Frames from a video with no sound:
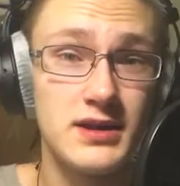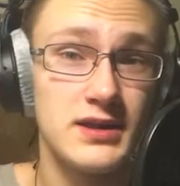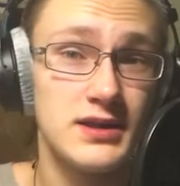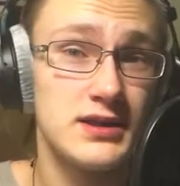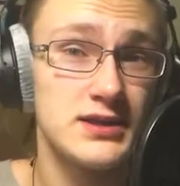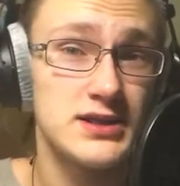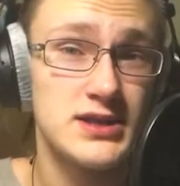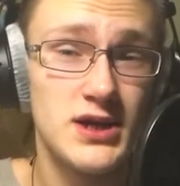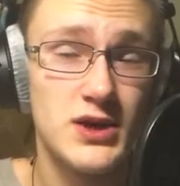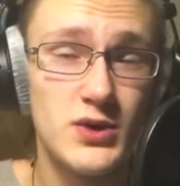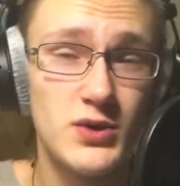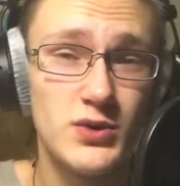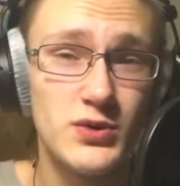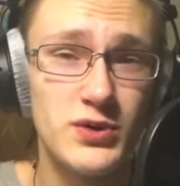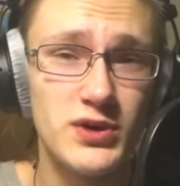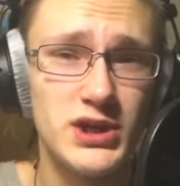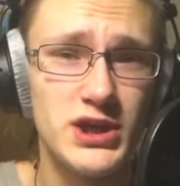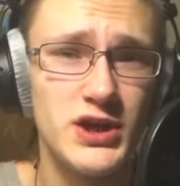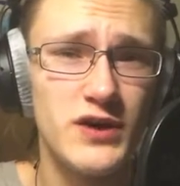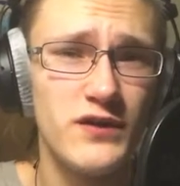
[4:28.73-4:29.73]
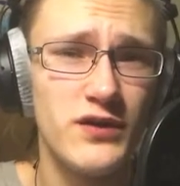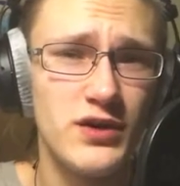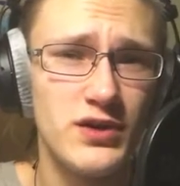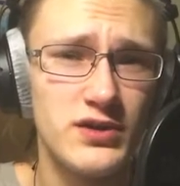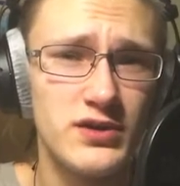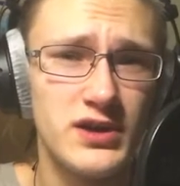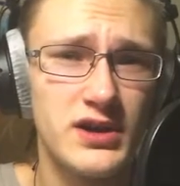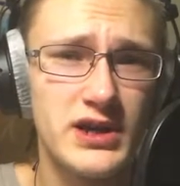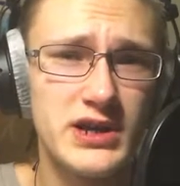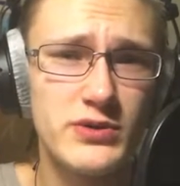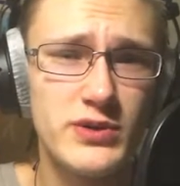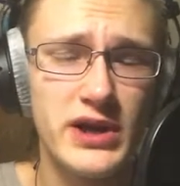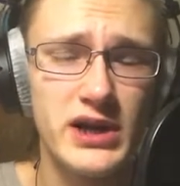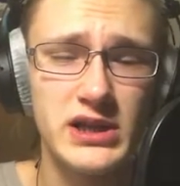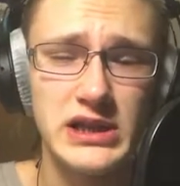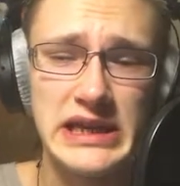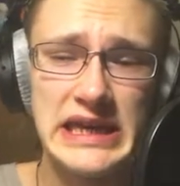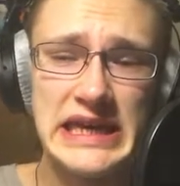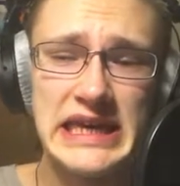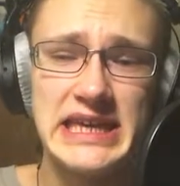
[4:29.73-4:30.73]
So, you've heard it
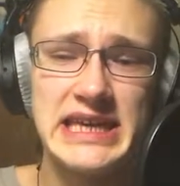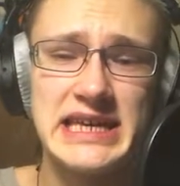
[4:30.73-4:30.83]
correctly.